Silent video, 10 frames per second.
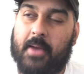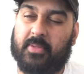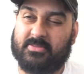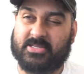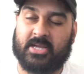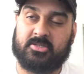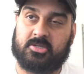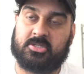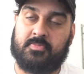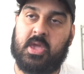believe Zion
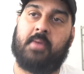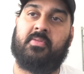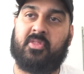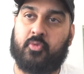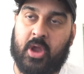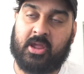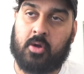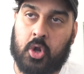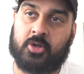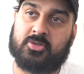Johnson may have been the right
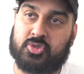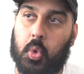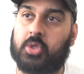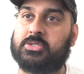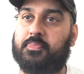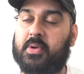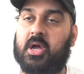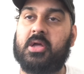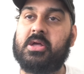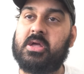guard choice,
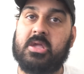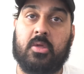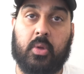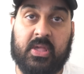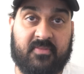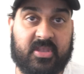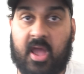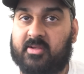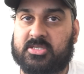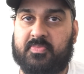but, you know, even
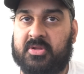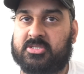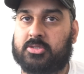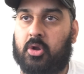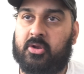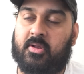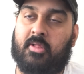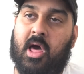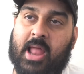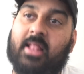Tyler Smith started a
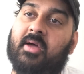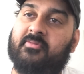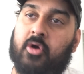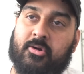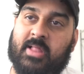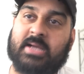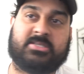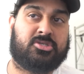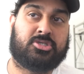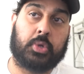lot at left guard
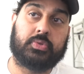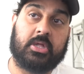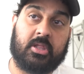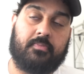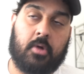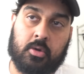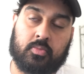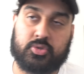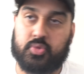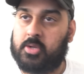last year. So Dylan Parham
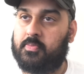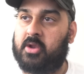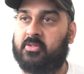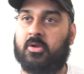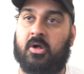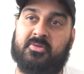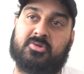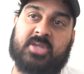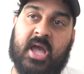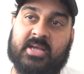was ranked better than all
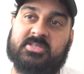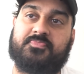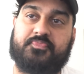those guys.